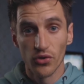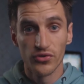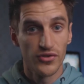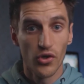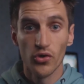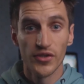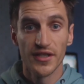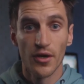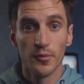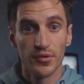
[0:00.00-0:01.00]

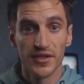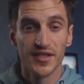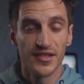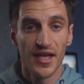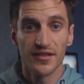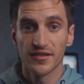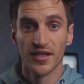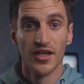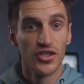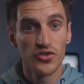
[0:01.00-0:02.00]
audio presets.
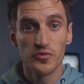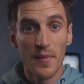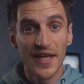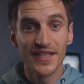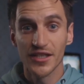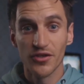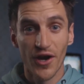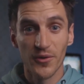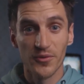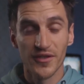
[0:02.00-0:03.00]
Just make your
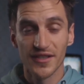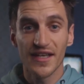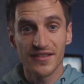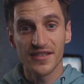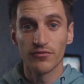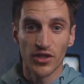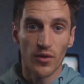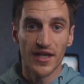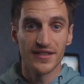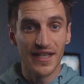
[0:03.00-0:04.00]
own. Yes, it
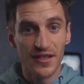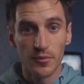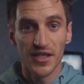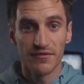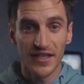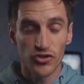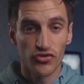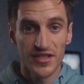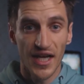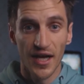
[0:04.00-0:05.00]
requires a little bit of
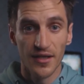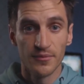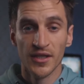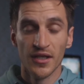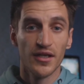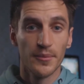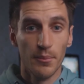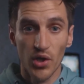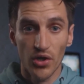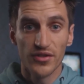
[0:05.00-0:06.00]
extra time,
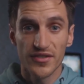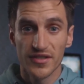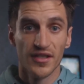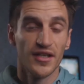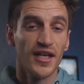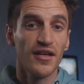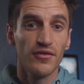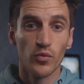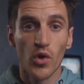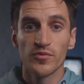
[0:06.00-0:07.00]
but
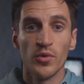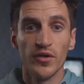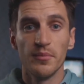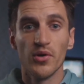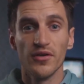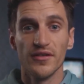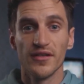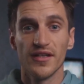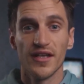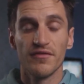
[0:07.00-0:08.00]
what's more
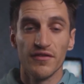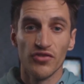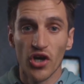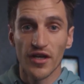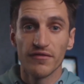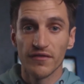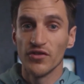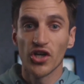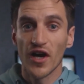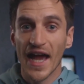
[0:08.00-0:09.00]
important, if you've
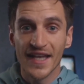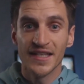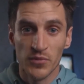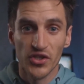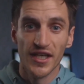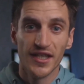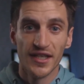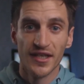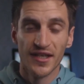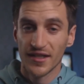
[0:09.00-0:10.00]
not got any money,
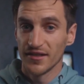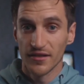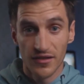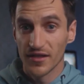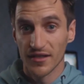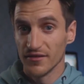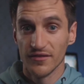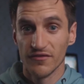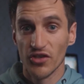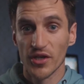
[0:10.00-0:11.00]

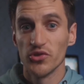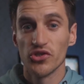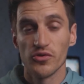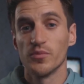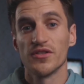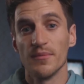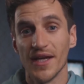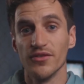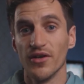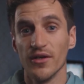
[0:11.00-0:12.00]
then you've got no choice but to make your